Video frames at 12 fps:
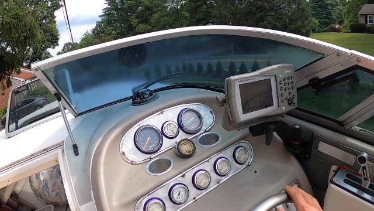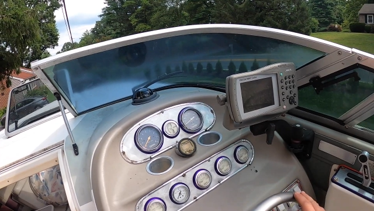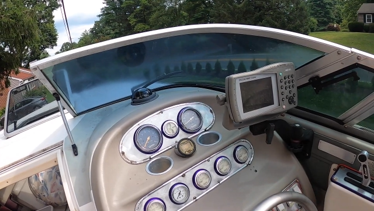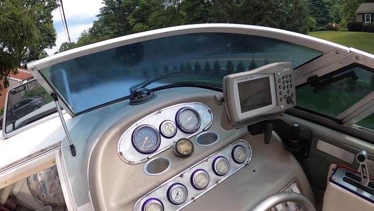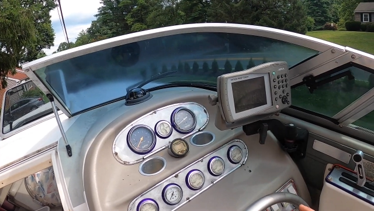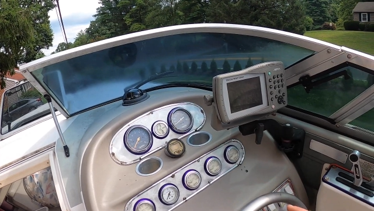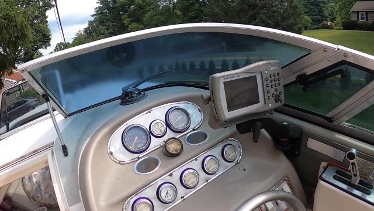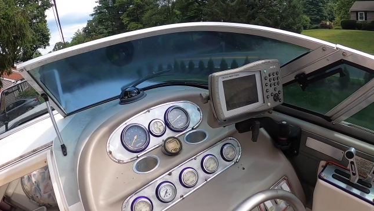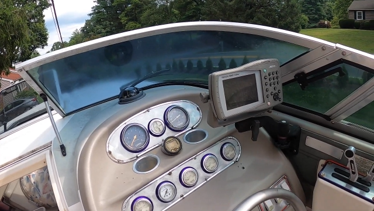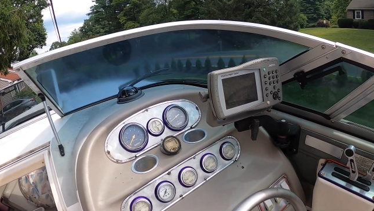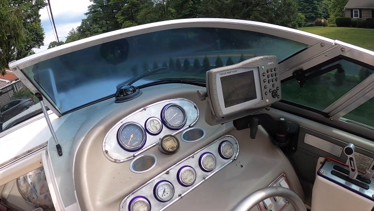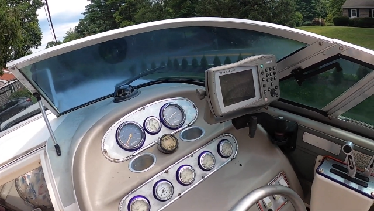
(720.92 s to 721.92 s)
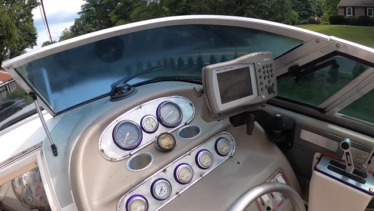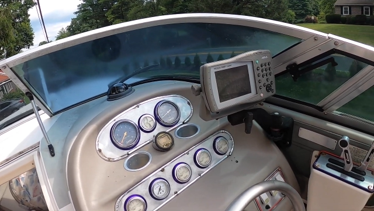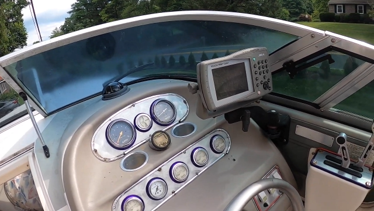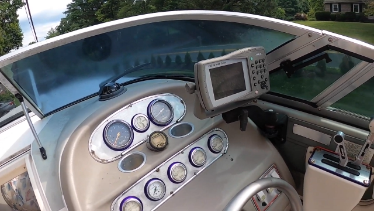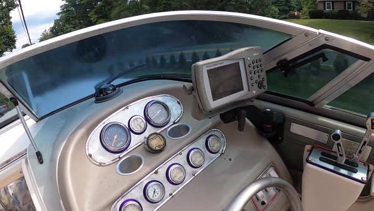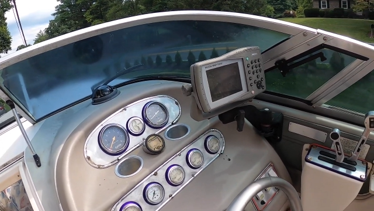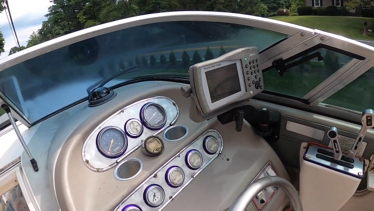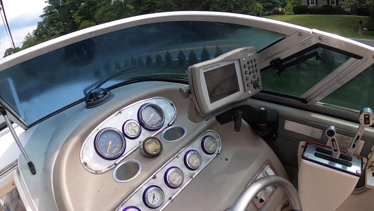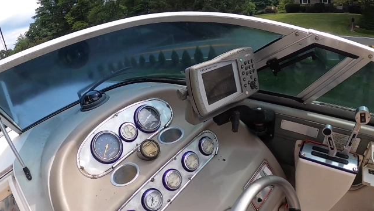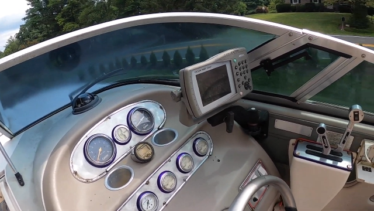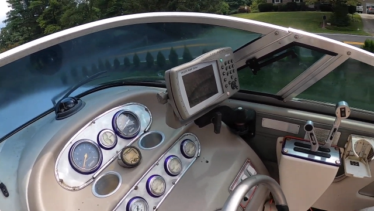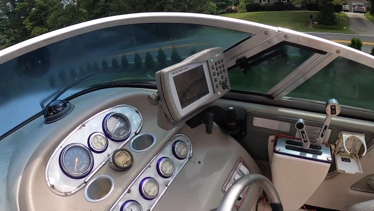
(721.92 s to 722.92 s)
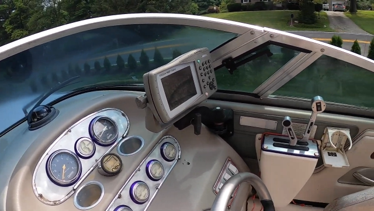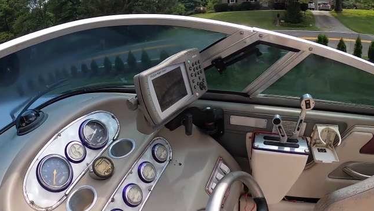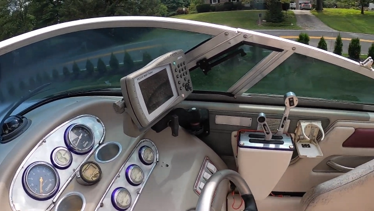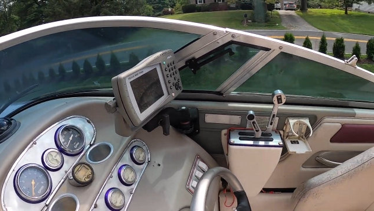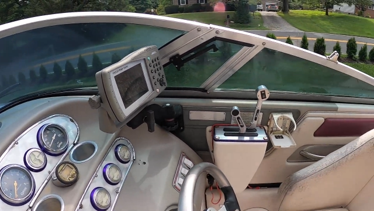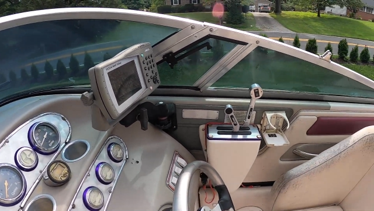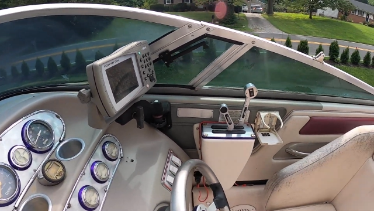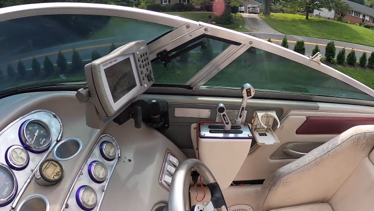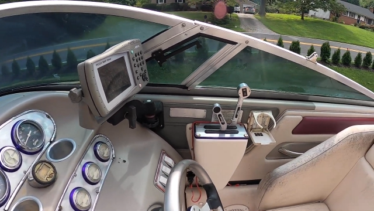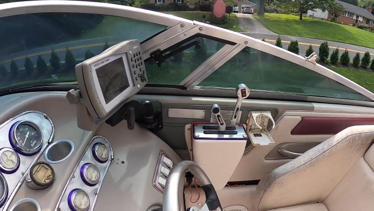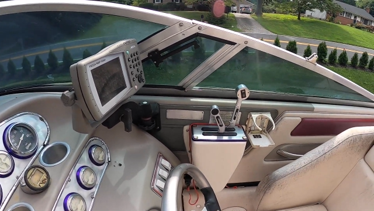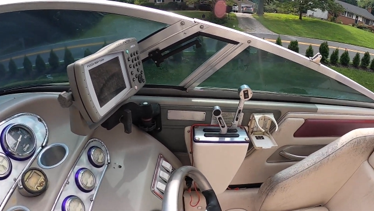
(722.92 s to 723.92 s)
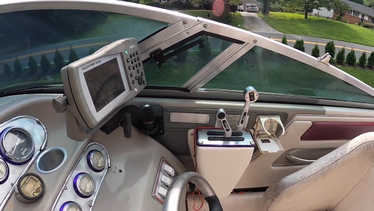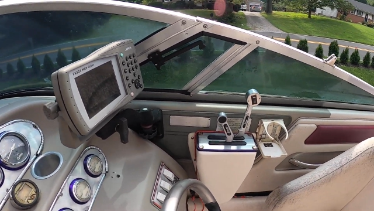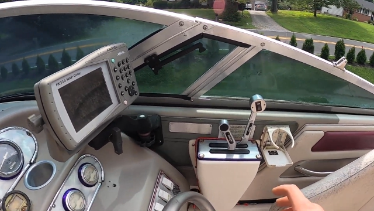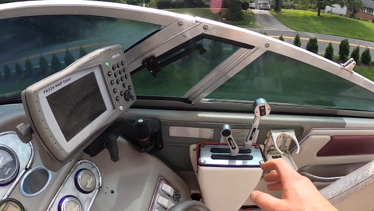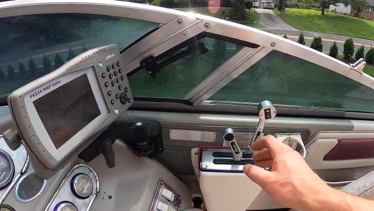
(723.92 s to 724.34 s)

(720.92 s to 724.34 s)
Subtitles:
(no speaker visible)